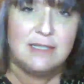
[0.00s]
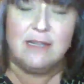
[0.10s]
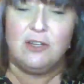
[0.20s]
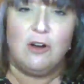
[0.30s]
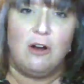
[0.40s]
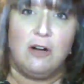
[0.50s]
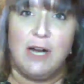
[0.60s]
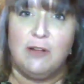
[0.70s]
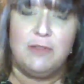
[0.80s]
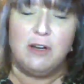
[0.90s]
that there are
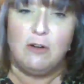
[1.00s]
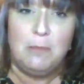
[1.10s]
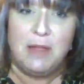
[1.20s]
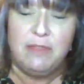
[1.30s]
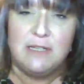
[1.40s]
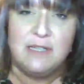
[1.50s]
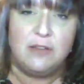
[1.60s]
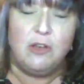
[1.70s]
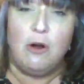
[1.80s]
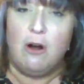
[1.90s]
out there or methods
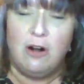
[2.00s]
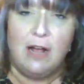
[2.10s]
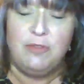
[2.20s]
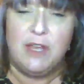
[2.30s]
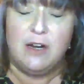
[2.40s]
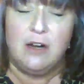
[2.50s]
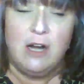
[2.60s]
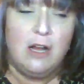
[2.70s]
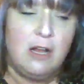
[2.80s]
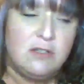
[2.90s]
that there are out there.
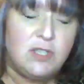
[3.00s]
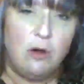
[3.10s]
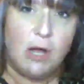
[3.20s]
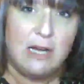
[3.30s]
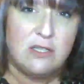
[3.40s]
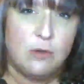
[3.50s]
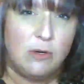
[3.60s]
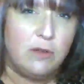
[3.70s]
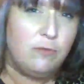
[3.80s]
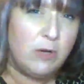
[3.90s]
So I sort
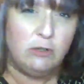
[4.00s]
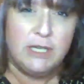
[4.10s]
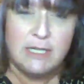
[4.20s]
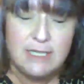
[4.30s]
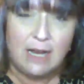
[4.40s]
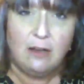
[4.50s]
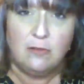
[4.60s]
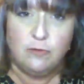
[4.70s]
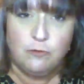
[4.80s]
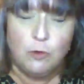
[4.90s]
of whittled it
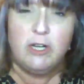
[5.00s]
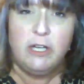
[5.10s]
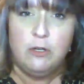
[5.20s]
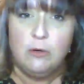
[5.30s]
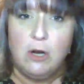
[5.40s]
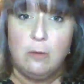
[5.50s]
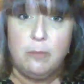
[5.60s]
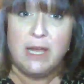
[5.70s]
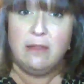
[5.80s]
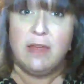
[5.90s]
down for you,
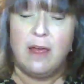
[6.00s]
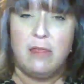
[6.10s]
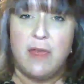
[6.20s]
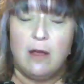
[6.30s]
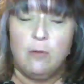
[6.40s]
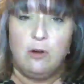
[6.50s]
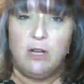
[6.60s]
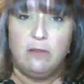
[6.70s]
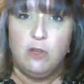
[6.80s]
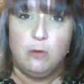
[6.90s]
hoping that that will
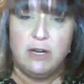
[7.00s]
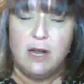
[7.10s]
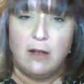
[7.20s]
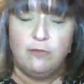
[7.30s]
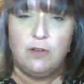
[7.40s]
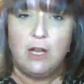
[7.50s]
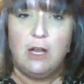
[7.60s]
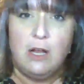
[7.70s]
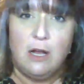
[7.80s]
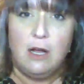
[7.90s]
give you enough
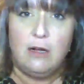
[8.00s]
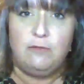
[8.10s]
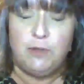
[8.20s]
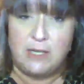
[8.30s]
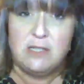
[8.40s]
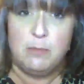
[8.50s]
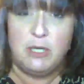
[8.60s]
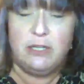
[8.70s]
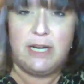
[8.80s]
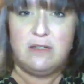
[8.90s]

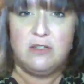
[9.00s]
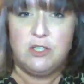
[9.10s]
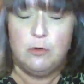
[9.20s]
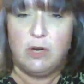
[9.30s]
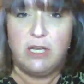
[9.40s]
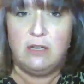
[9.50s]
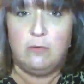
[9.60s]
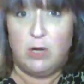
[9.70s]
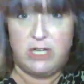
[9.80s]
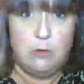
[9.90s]
flexibility to do
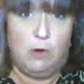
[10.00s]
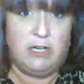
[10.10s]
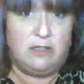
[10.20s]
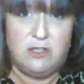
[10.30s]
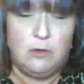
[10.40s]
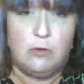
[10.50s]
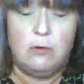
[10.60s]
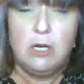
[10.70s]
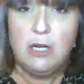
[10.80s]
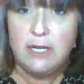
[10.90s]
what you want to do
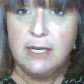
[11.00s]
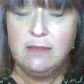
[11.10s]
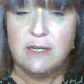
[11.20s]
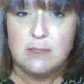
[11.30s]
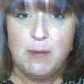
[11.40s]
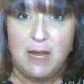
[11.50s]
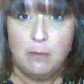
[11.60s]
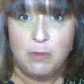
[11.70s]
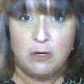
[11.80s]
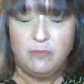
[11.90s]
in this
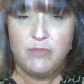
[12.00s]
paper.